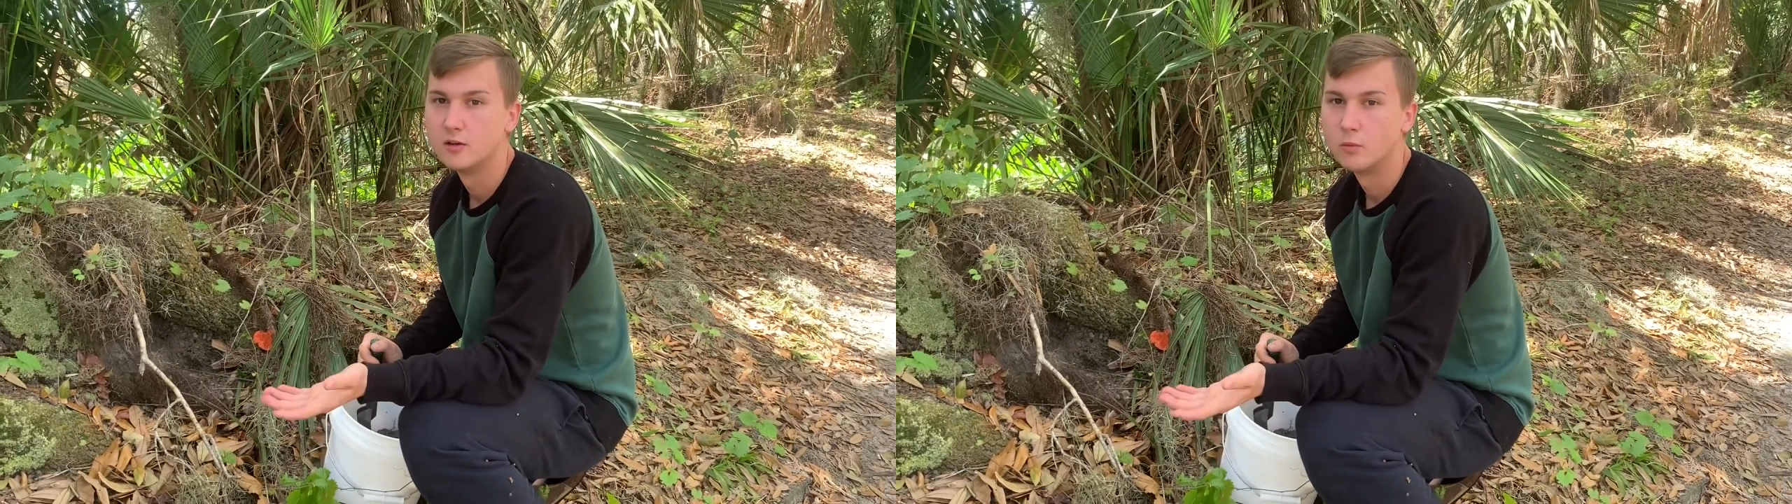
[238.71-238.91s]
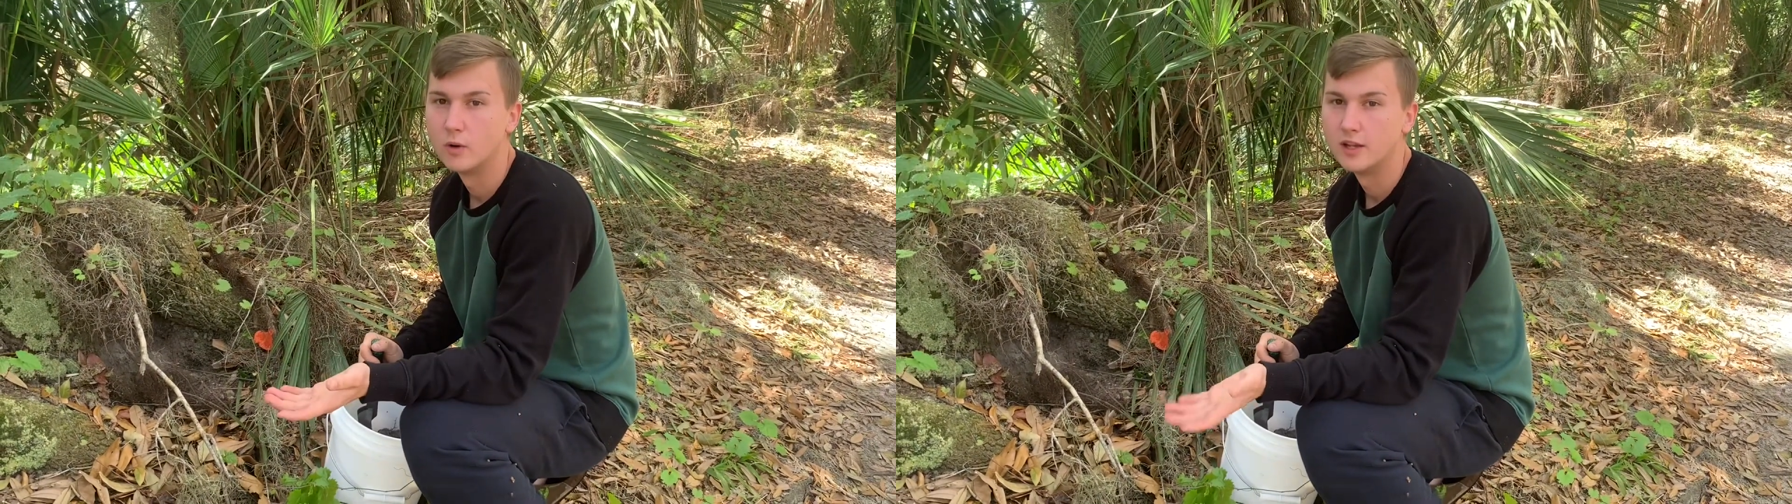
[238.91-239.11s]

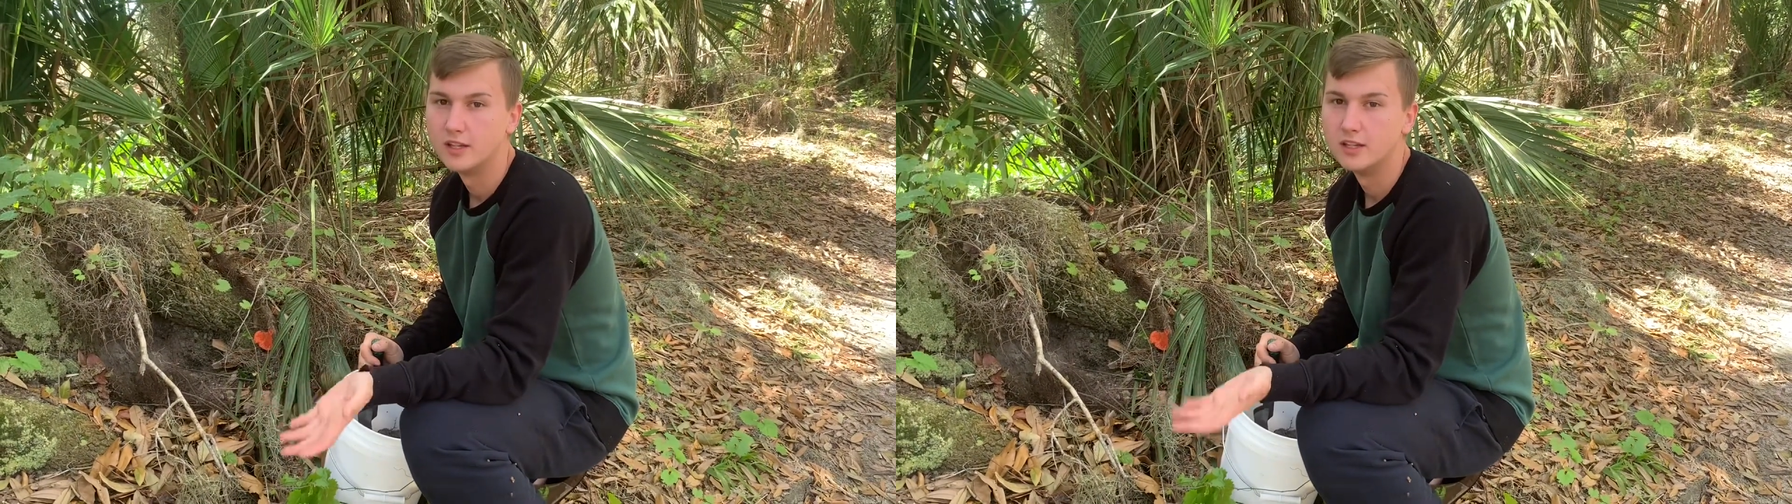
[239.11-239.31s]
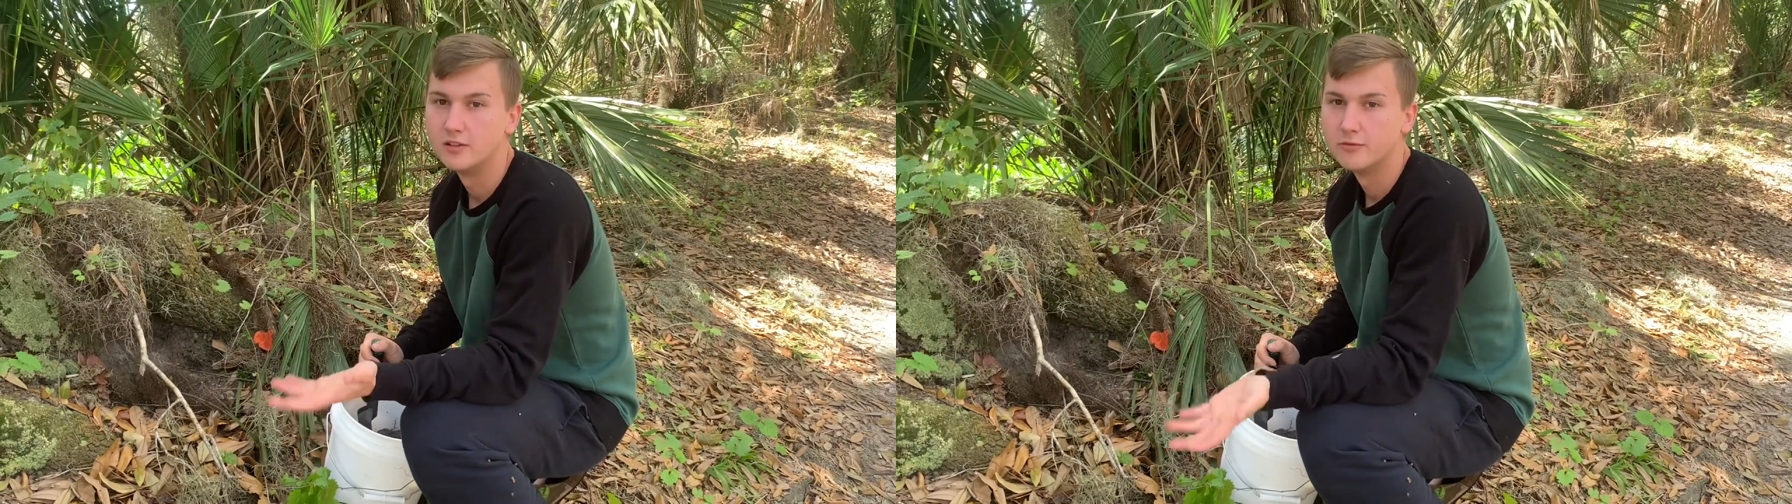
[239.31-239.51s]
want to
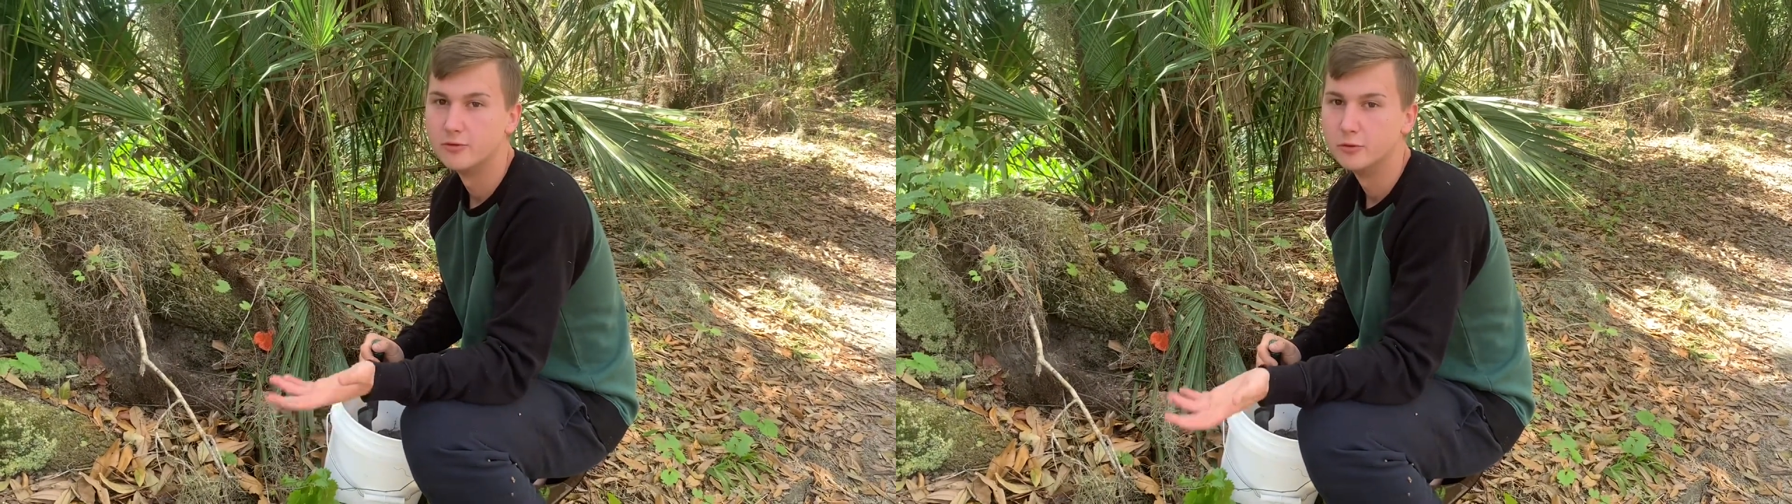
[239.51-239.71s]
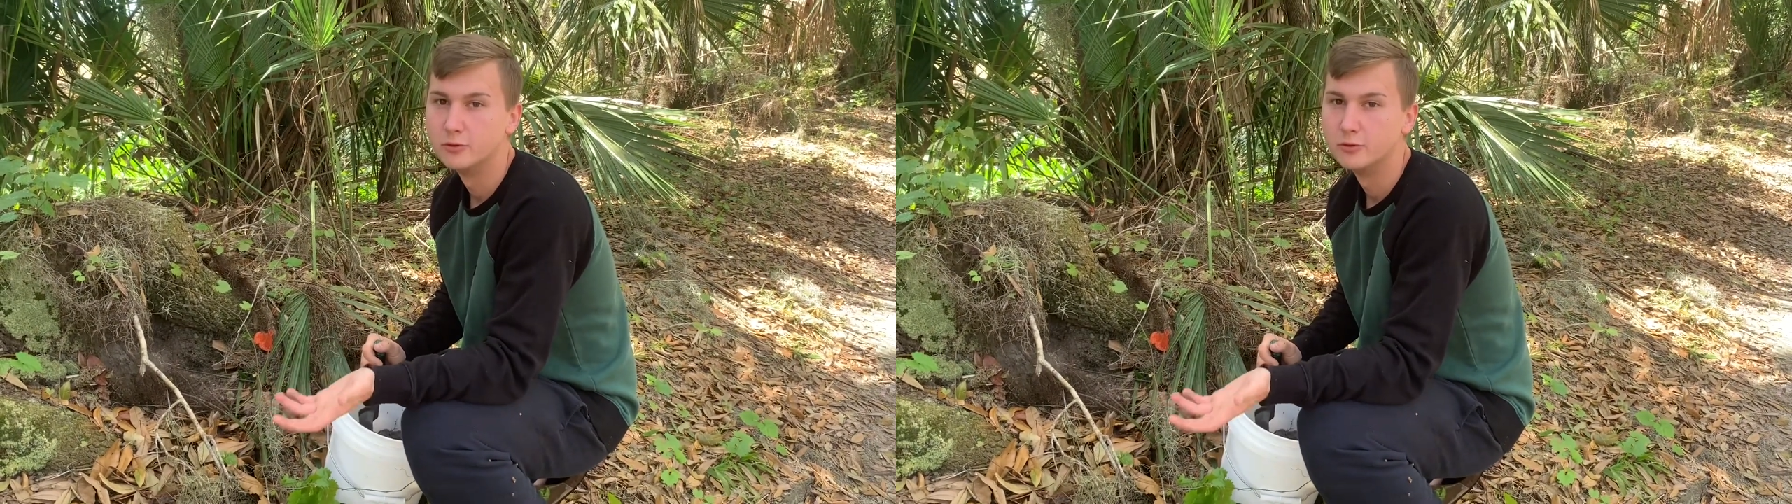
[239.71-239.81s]
eat the food